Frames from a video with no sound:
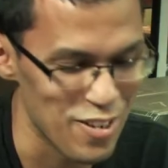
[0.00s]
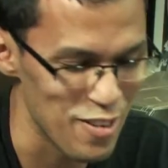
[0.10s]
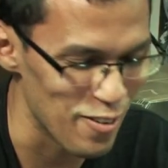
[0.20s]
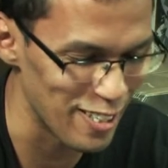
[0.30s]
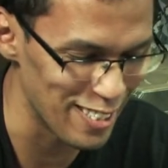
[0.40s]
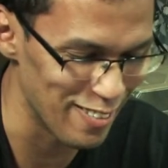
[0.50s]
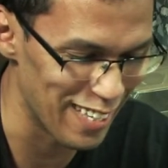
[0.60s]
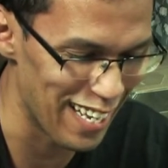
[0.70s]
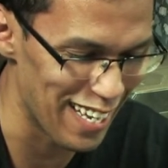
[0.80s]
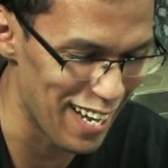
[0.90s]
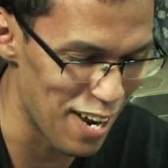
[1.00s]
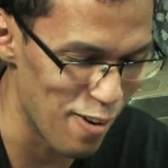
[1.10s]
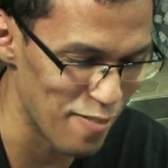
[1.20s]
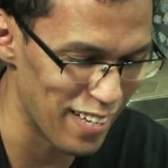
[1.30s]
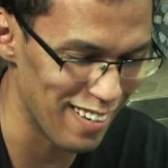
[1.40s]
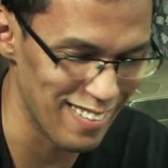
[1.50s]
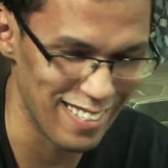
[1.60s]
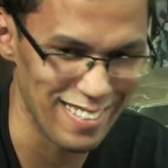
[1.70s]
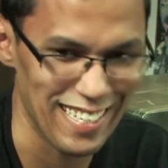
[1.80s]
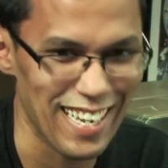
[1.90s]
could be worse than when I wiped out
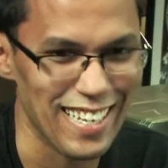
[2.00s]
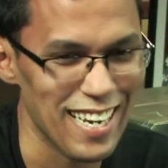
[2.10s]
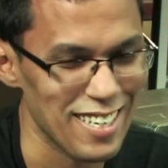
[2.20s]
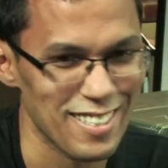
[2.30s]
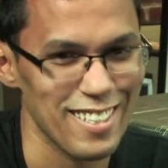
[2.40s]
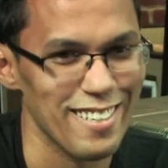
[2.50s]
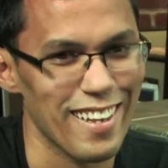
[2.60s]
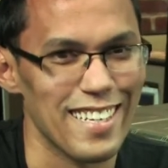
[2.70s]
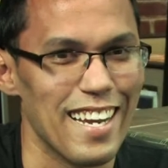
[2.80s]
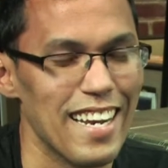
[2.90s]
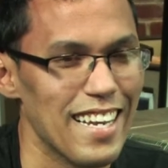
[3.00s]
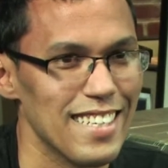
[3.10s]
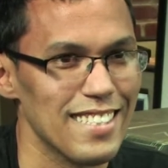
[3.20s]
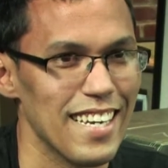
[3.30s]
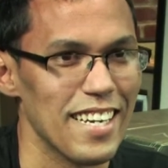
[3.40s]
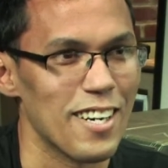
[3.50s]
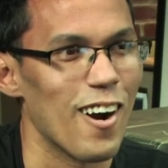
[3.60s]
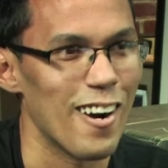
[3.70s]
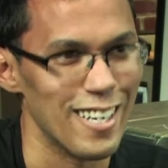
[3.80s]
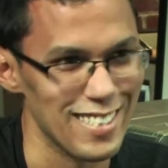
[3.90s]
near the end. I had cleared like 9 out of 10
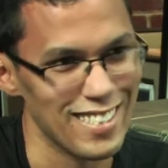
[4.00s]
cars